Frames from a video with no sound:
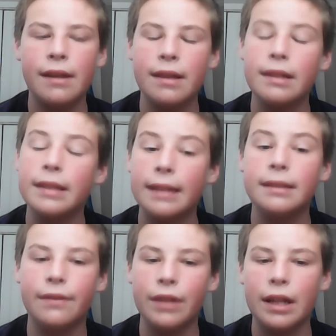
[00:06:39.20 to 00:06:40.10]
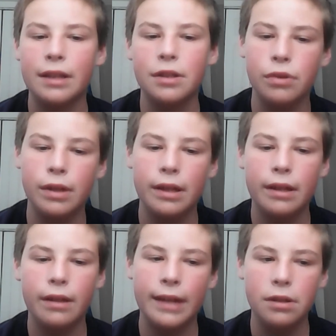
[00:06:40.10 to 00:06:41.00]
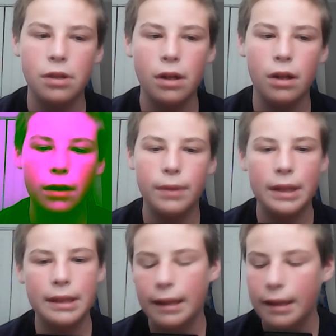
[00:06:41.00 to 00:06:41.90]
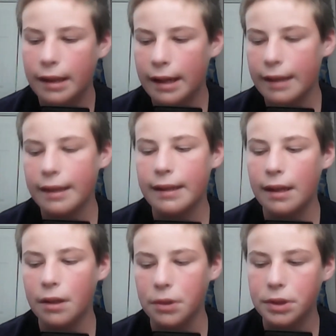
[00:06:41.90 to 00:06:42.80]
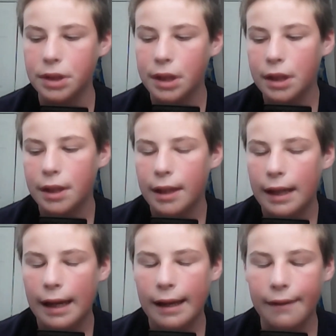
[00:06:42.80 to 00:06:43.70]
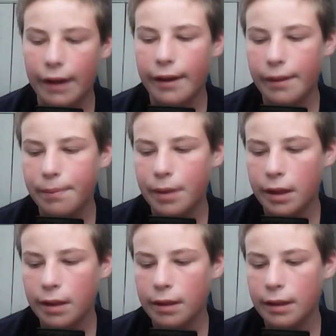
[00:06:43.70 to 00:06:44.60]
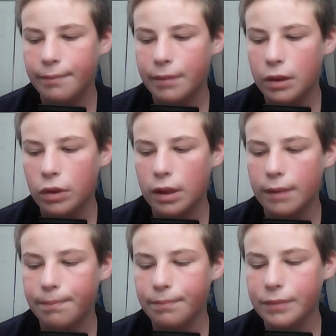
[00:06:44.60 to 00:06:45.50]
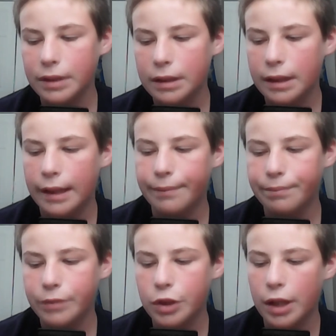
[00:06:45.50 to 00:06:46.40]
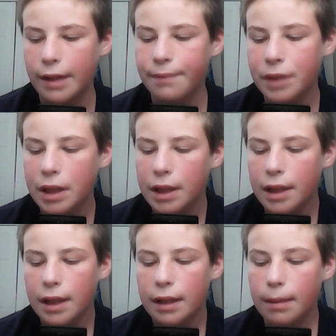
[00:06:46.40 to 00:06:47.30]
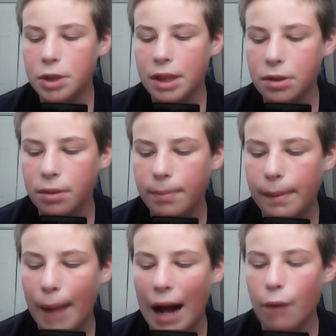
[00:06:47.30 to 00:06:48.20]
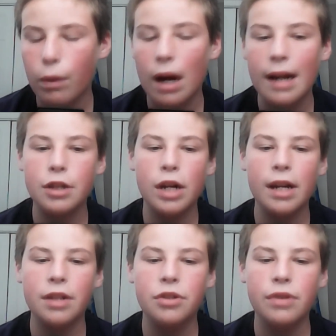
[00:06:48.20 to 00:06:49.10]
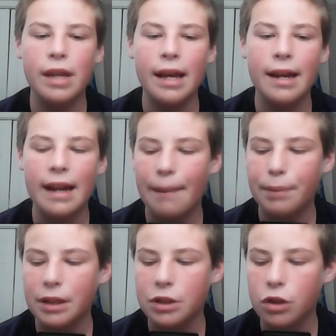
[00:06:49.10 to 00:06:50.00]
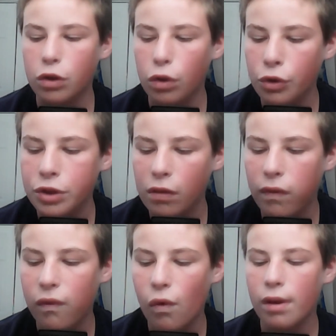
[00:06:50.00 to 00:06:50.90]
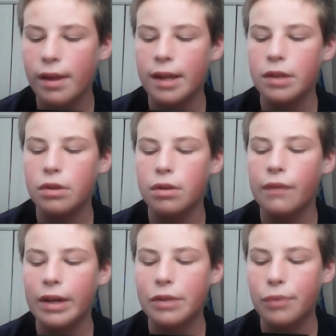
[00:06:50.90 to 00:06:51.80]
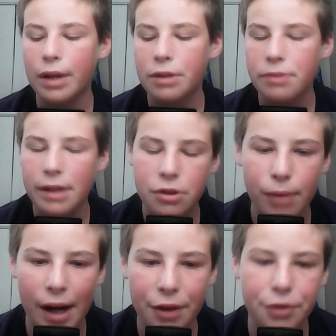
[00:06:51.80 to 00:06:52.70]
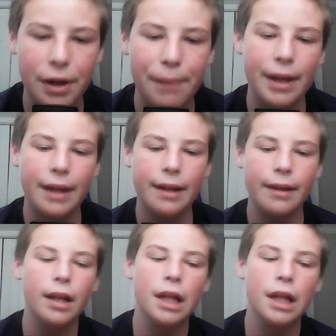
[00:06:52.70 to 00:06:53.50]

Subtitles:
Titans definitely got the short end of that straw right there. And I think the Eagles had a very good pick there, or trade. Number 6 is going to be Matt Ryan, traded to the Indianapolis Colts for a 2022 round 3 pick.